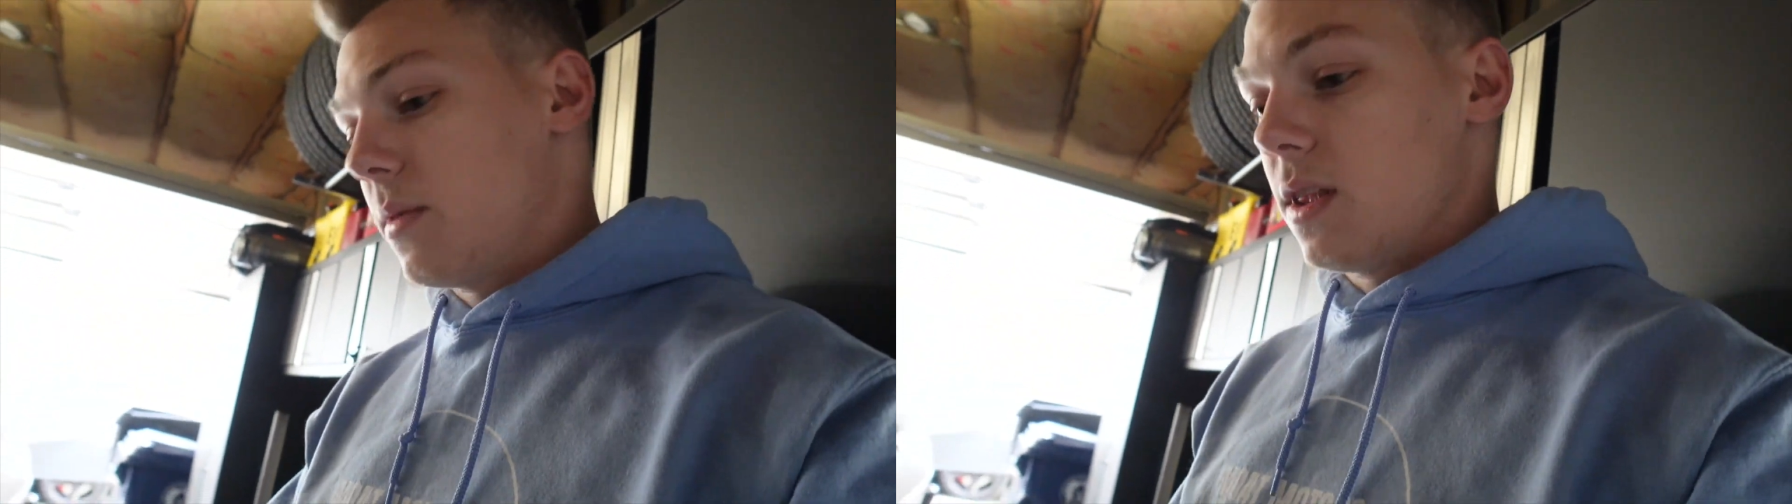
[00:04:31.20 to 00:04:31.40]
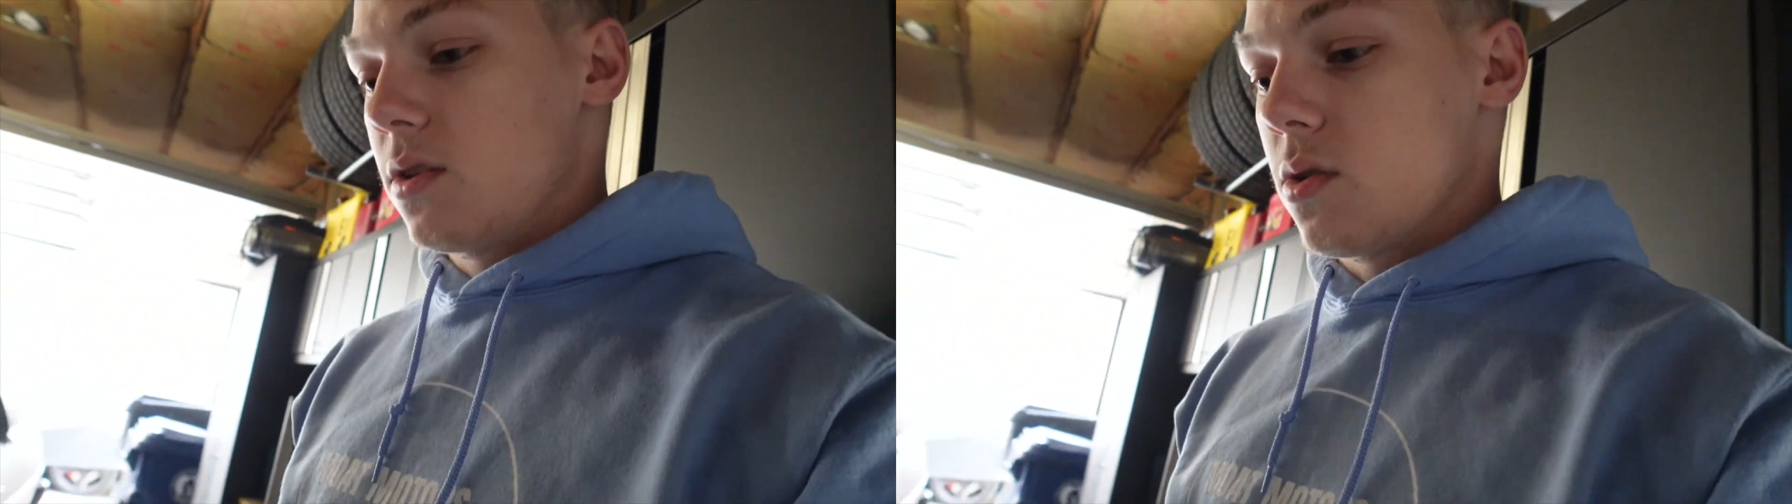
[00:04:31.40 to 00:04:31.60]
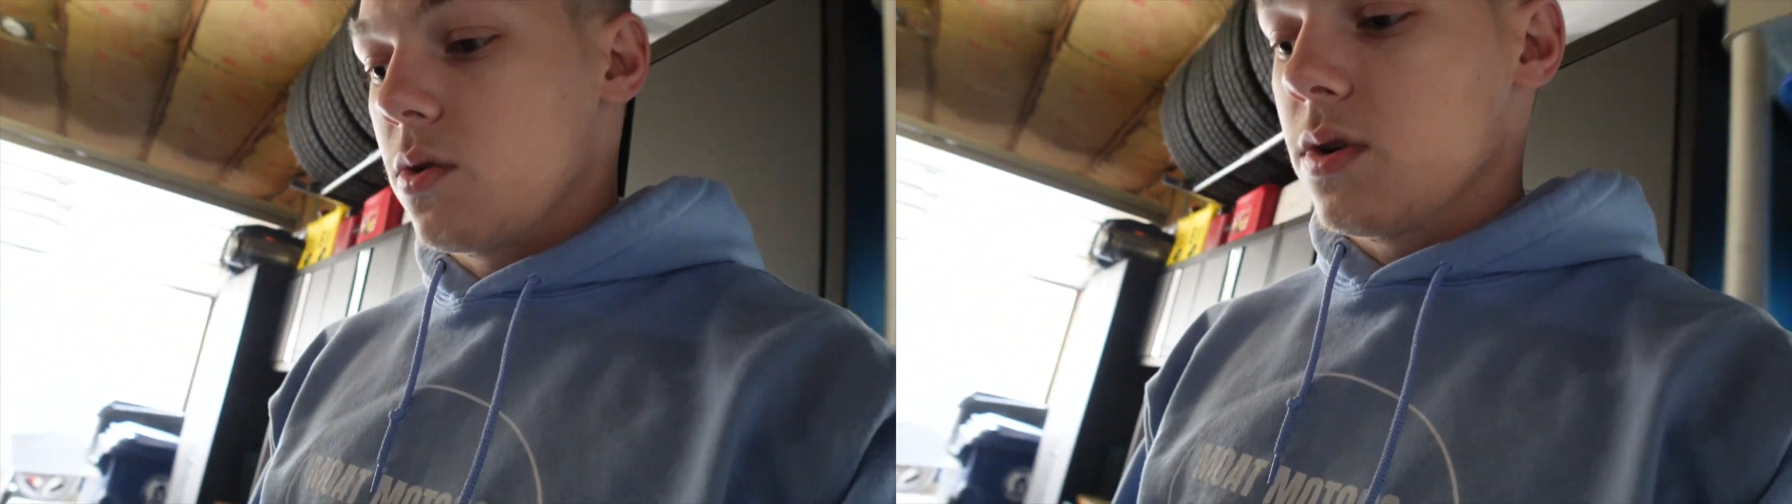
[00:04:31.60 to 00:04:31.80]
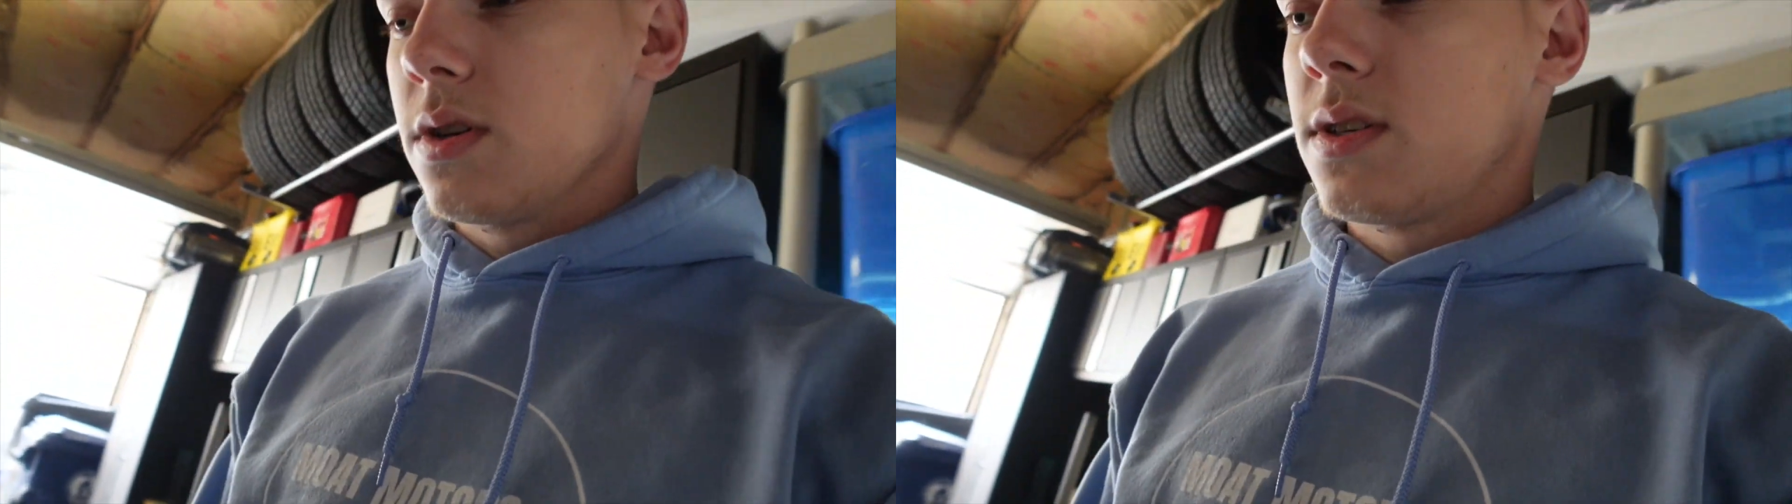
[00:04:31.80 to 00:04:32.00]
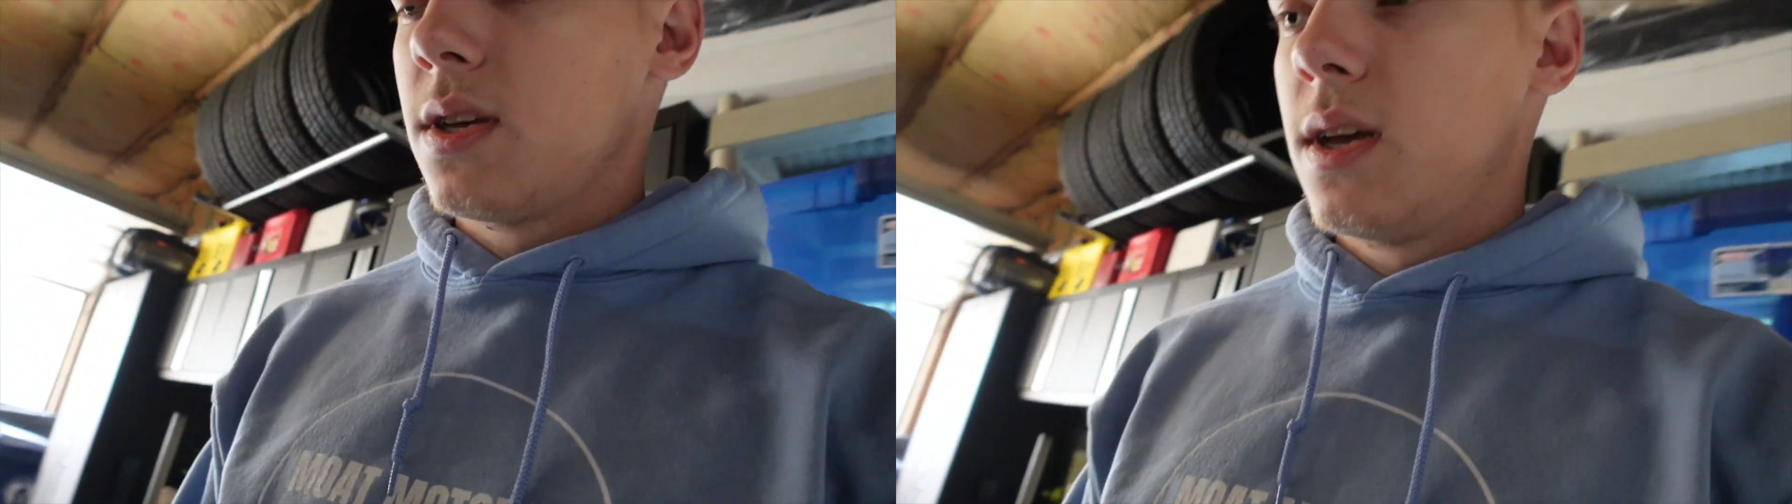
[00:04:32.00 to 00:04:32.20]
by the
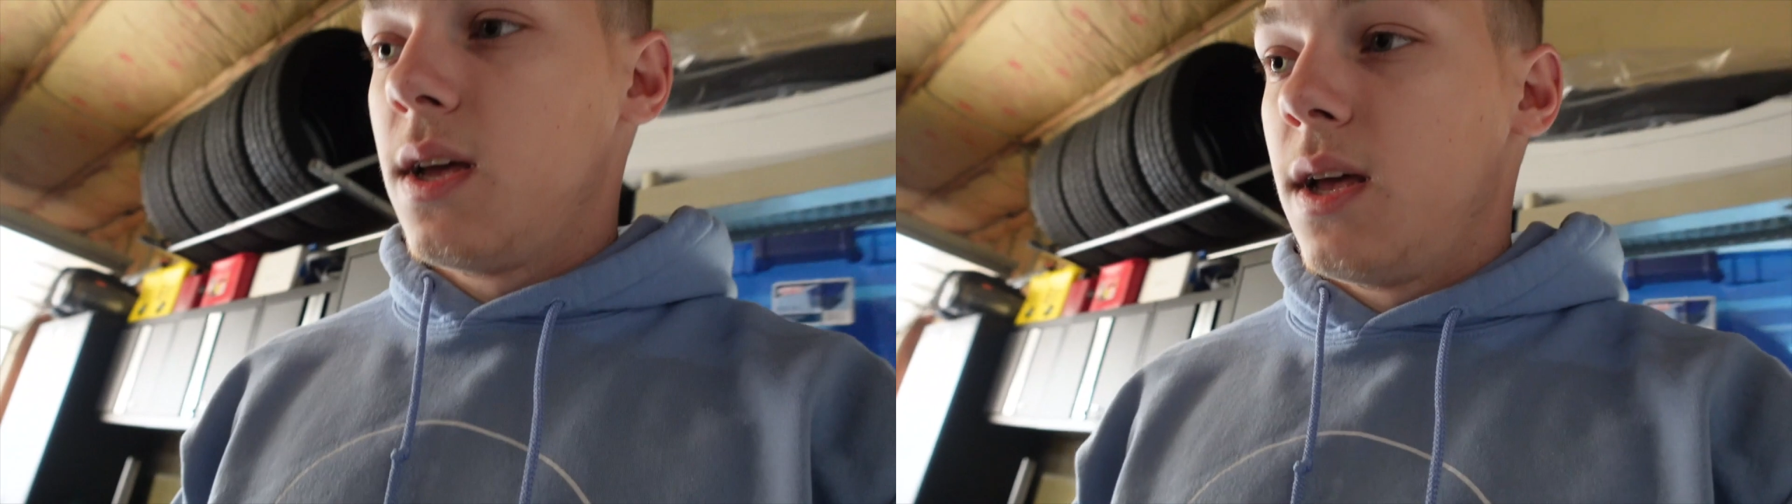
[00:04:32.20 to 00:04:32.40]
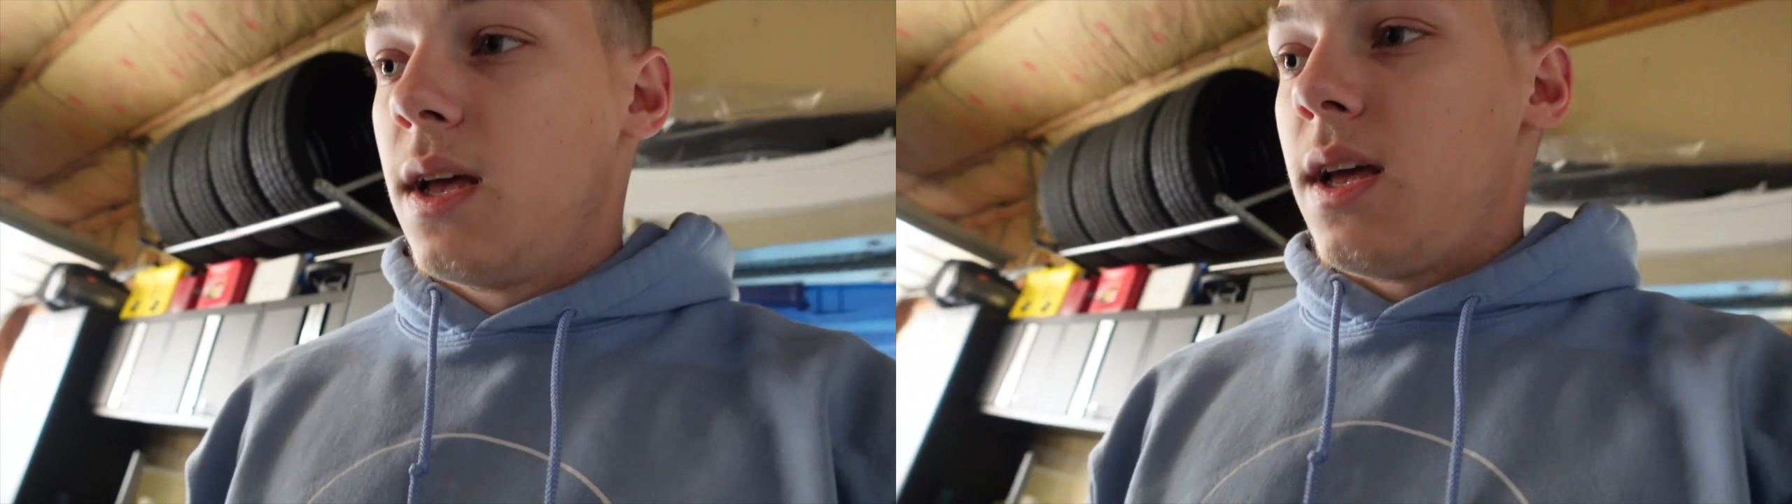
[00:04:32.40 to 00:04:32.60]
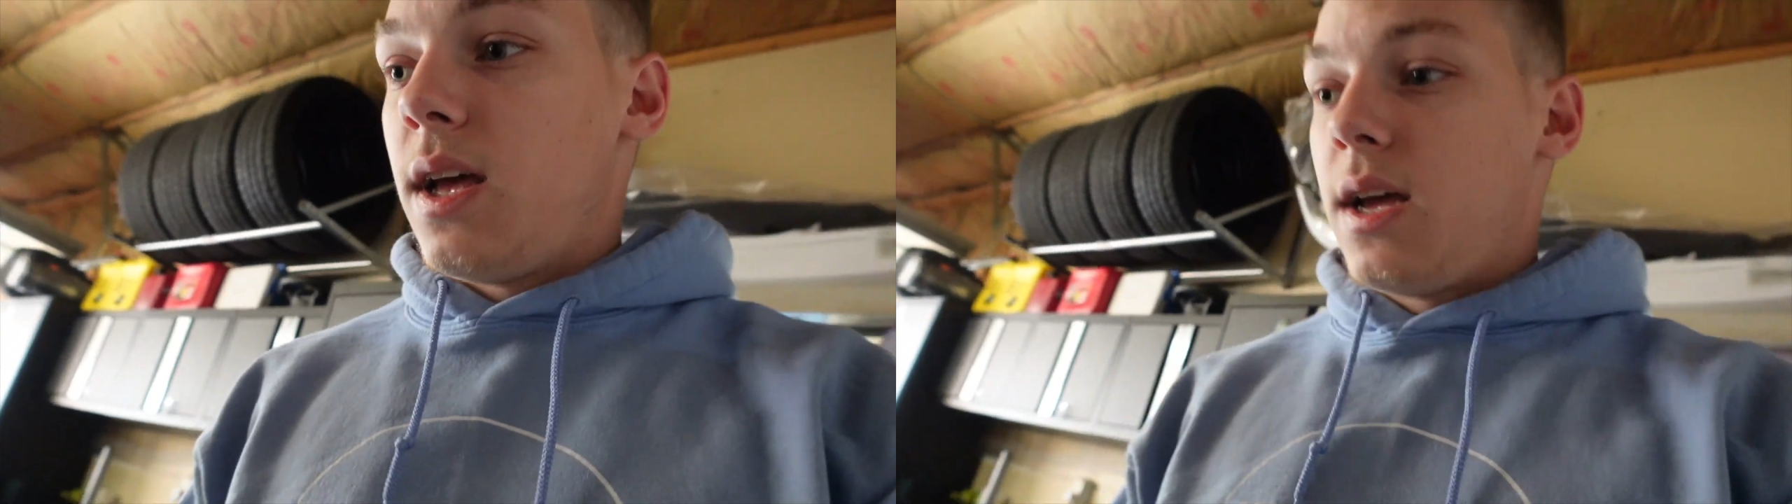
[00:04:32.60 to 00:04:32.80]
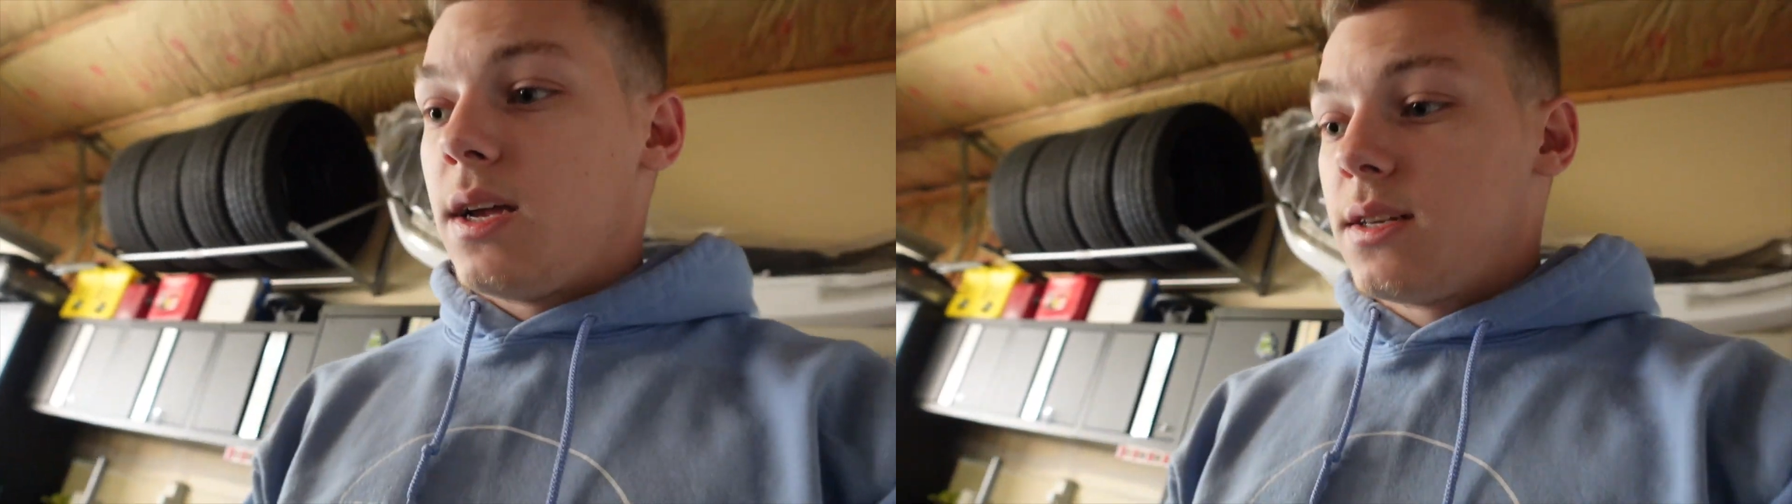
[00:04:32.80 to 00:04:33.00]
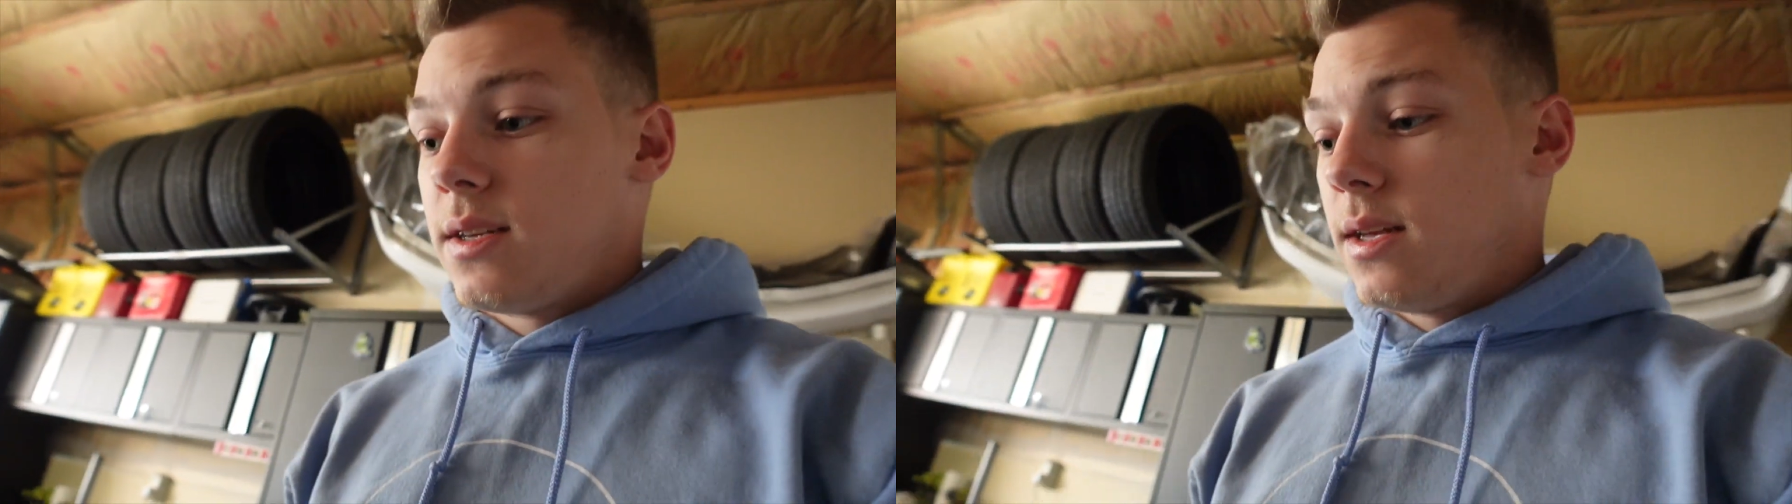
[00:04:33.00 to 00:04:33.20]
doors.
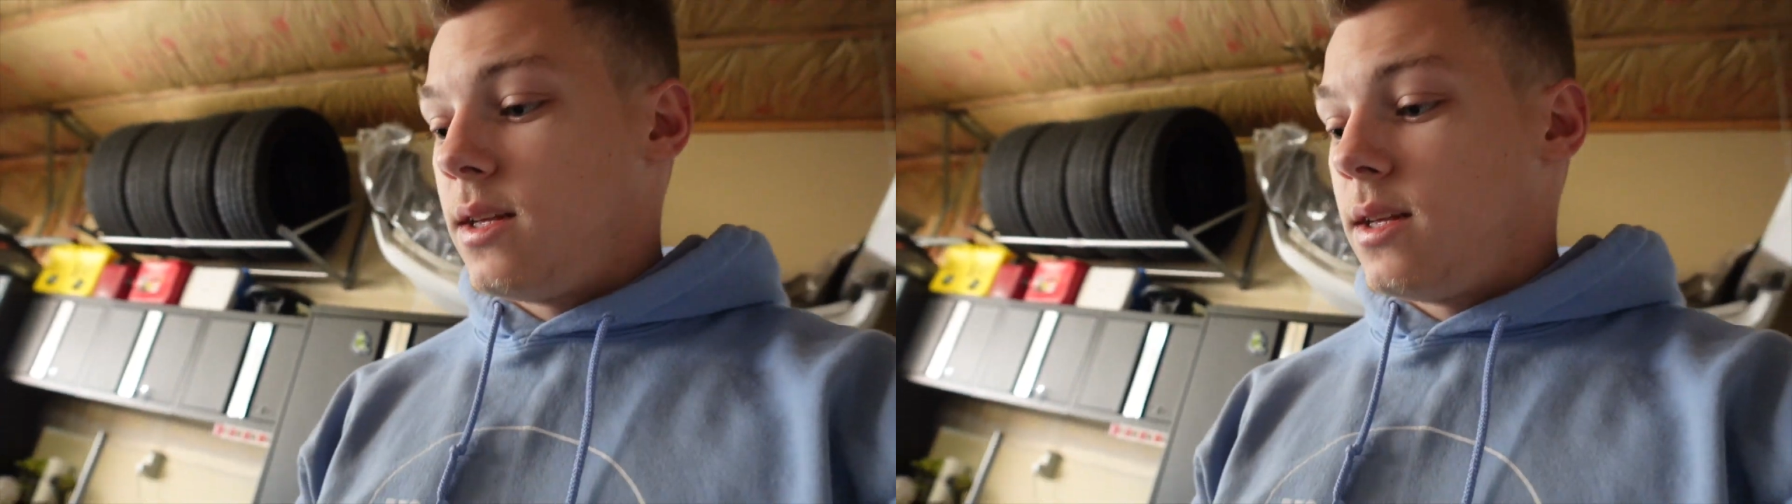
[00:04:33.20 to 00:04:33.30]
And